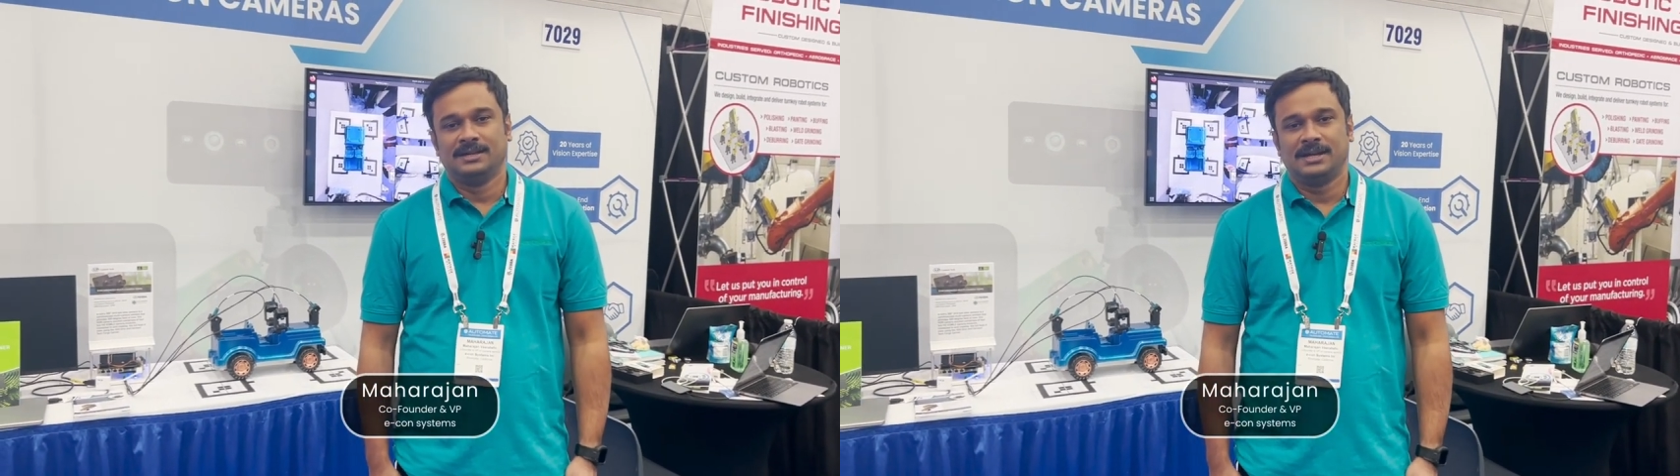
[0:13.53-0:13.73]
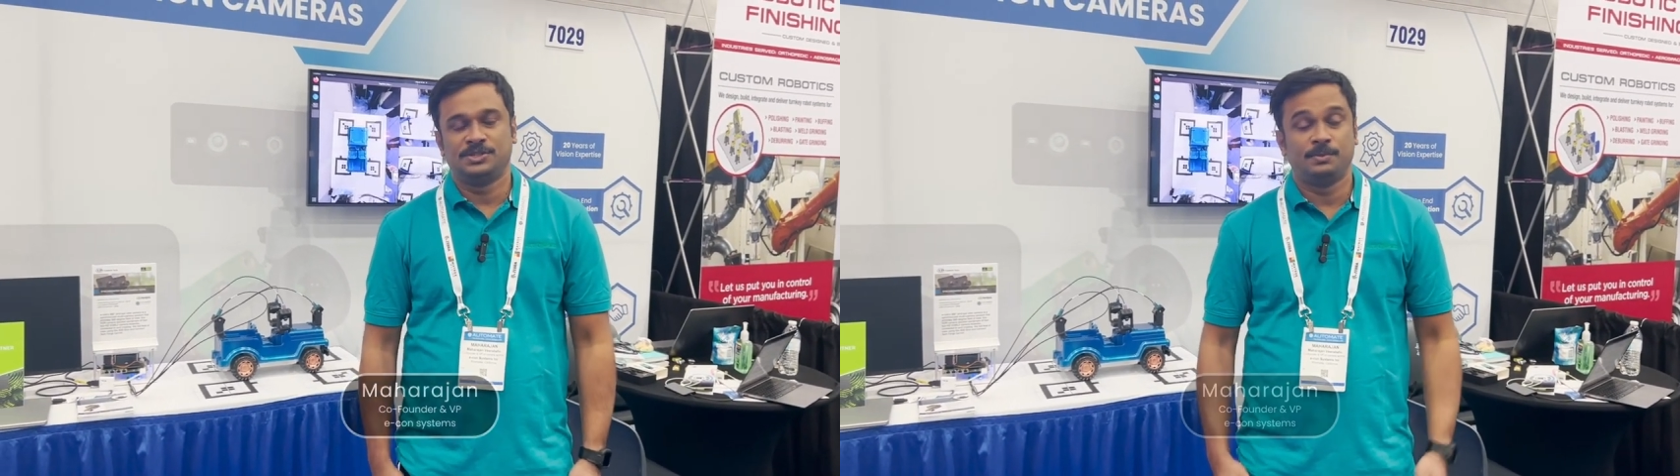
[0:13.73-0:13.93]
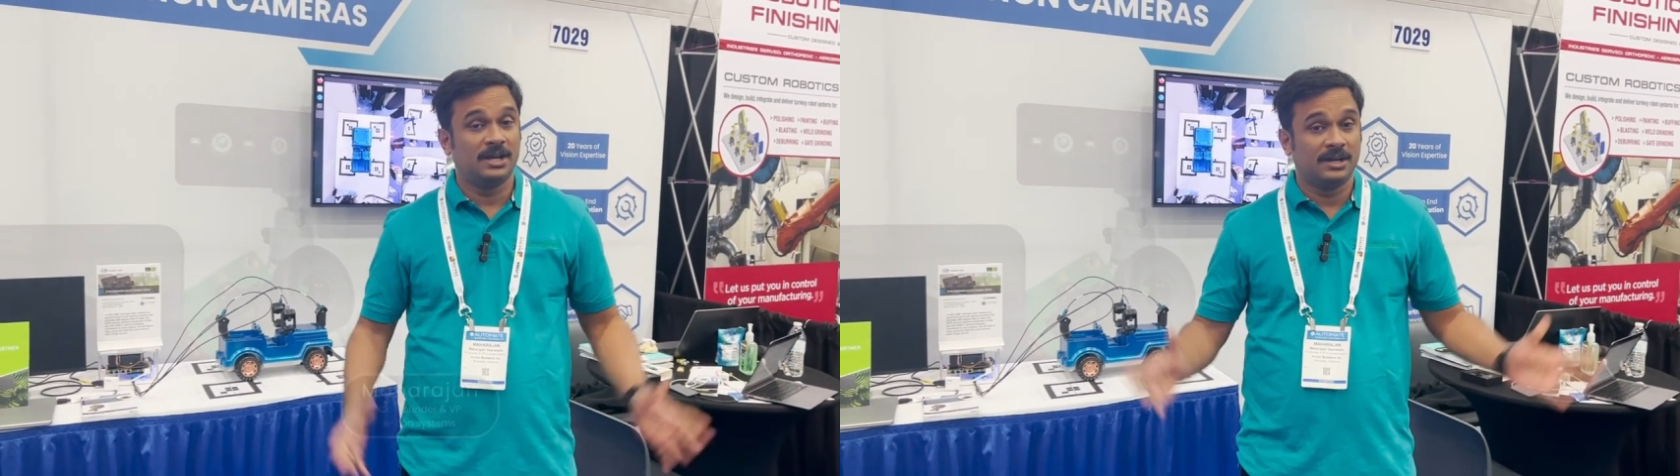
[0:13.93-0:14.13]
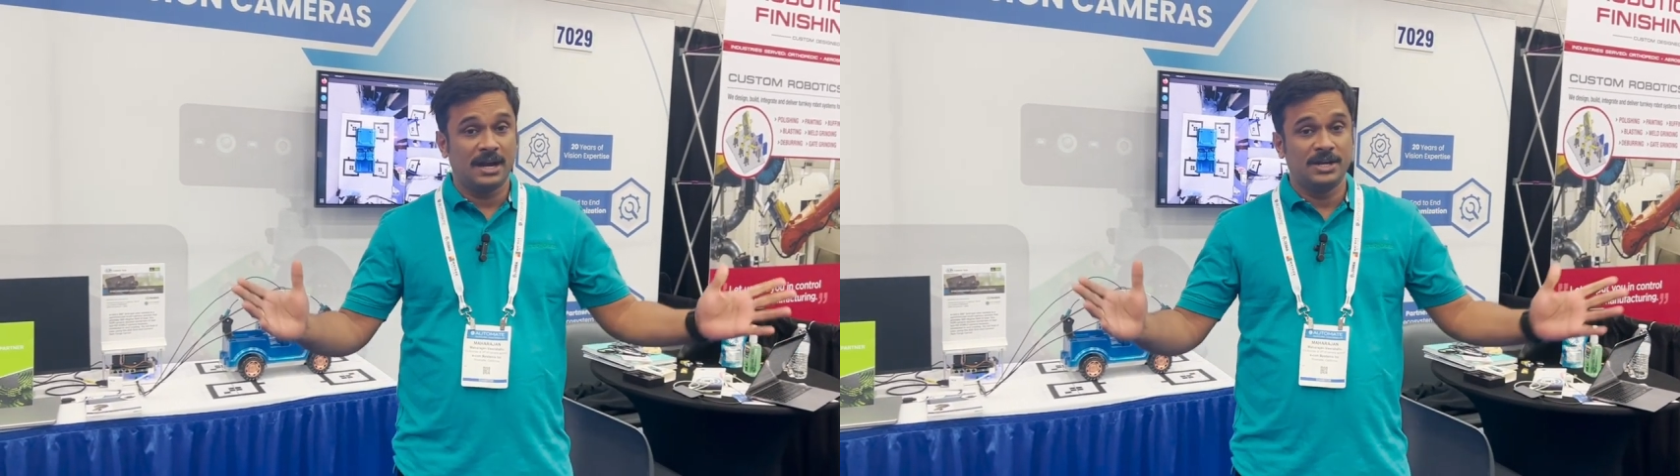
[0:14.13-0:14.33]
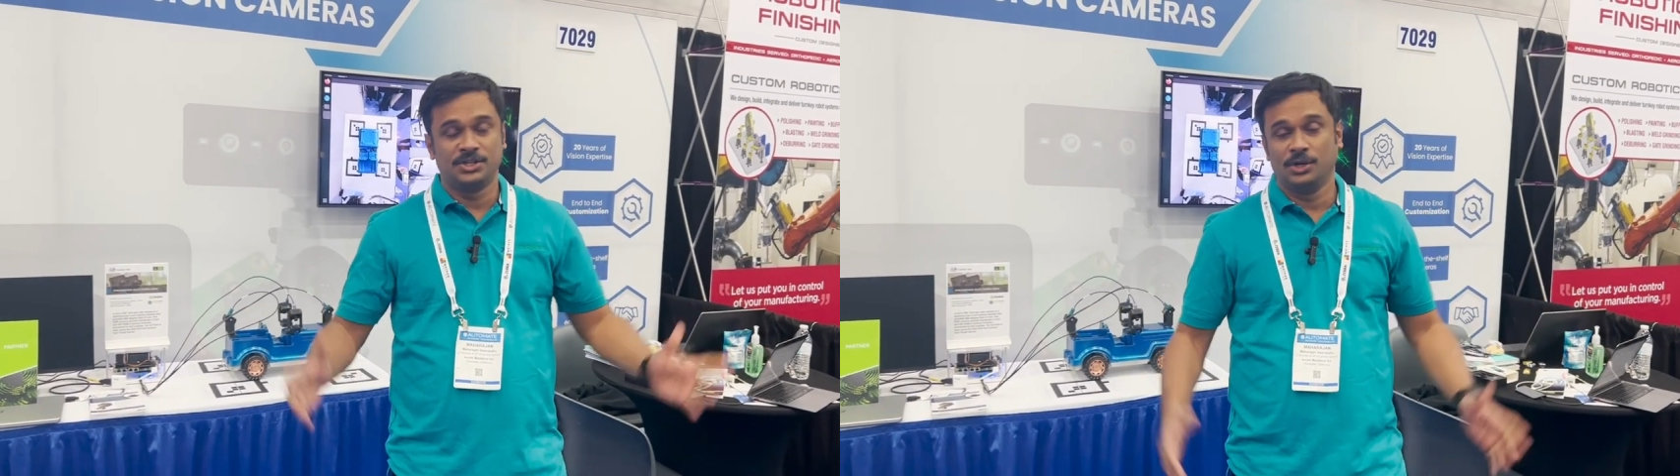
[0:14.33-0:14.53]
It's been a
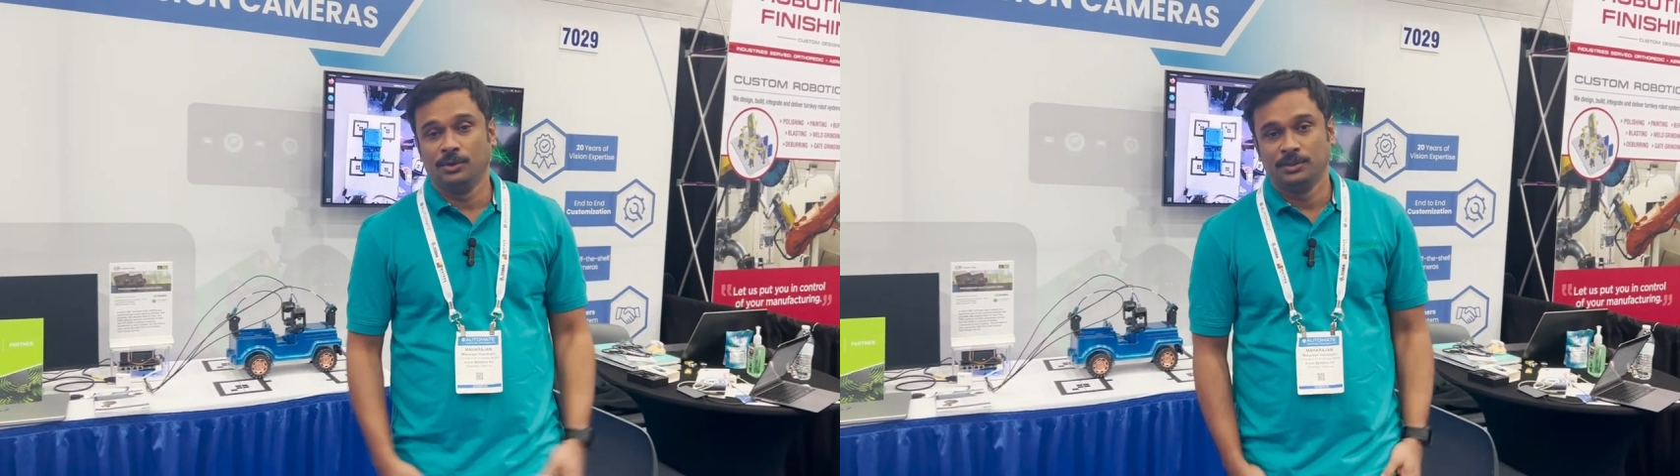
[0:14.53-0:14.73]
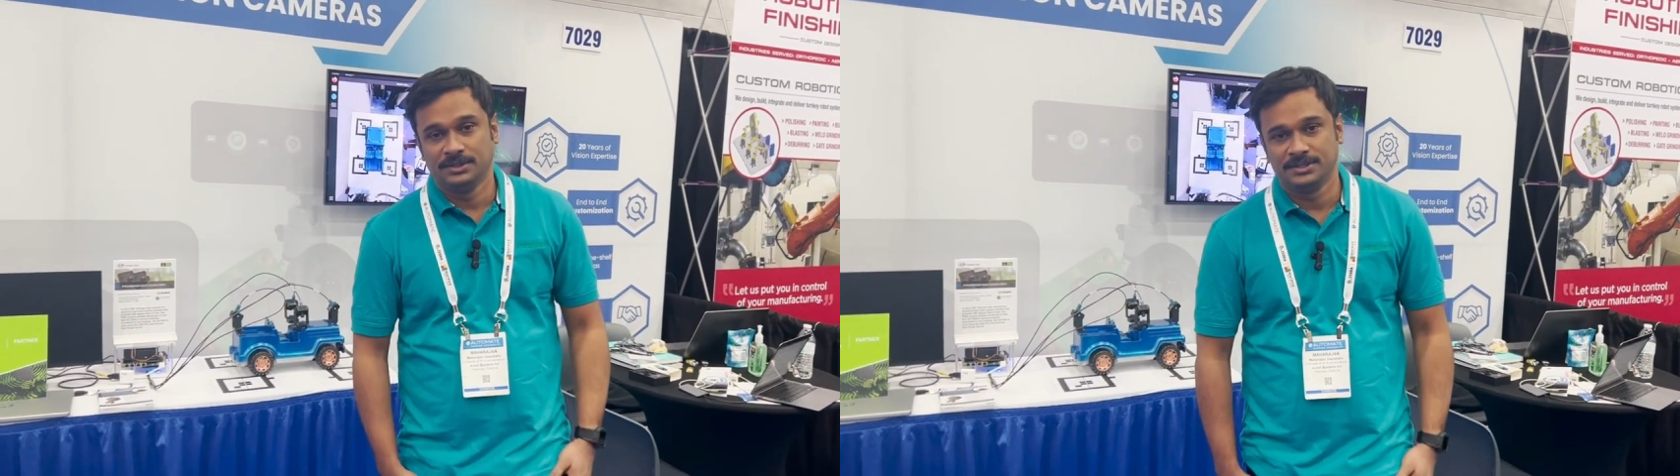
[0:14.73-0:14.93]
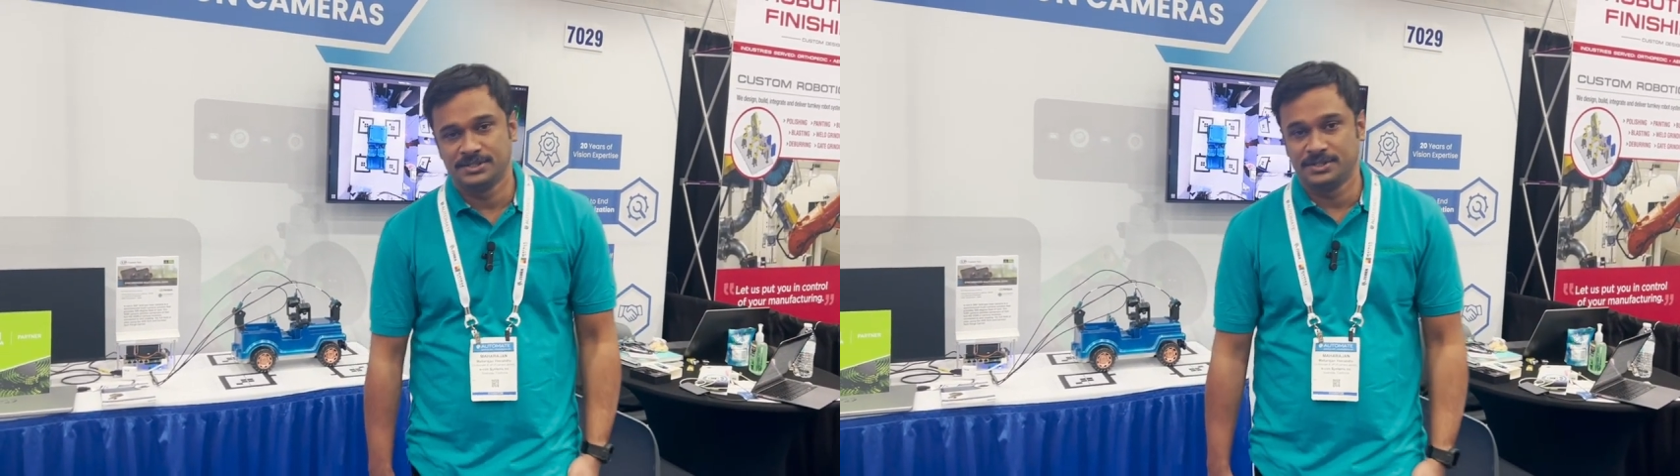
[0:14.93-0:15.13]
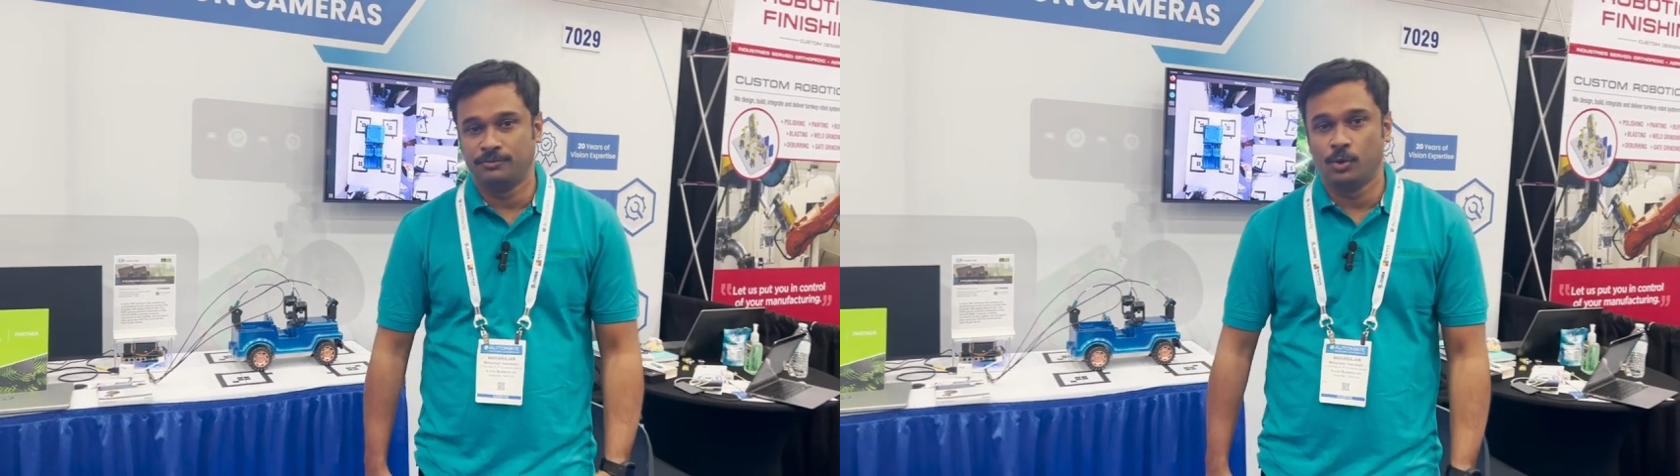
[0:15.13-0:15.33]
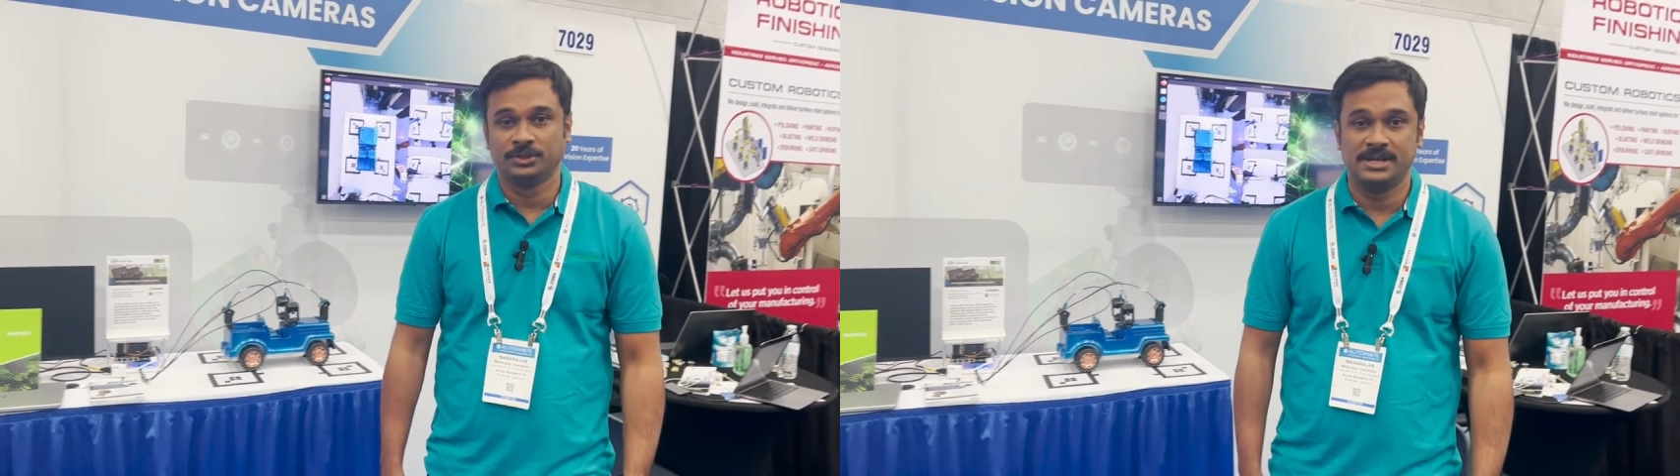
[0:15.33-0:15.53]
great show. This is the
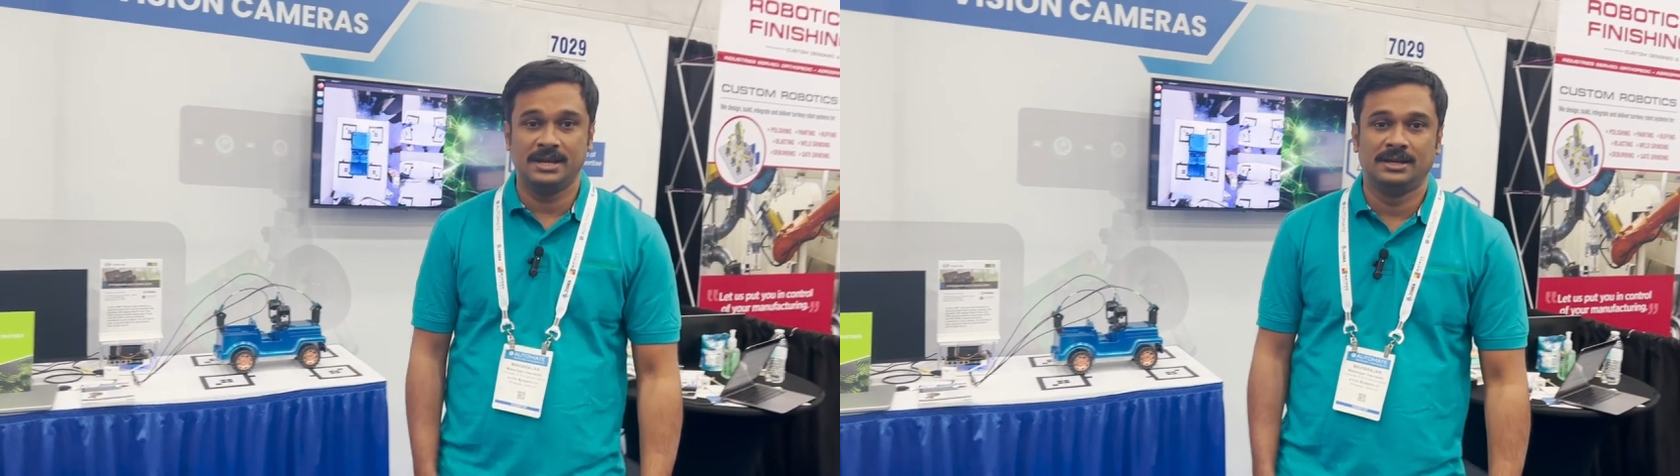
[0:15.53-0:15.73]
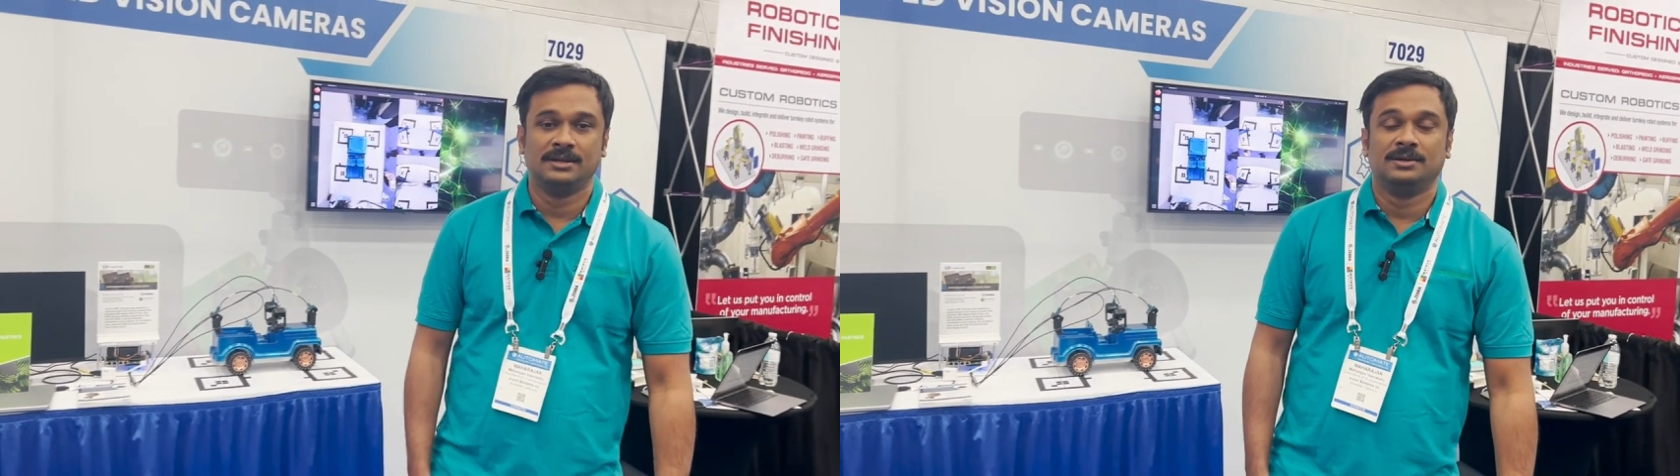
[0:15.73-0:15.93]
fourth day.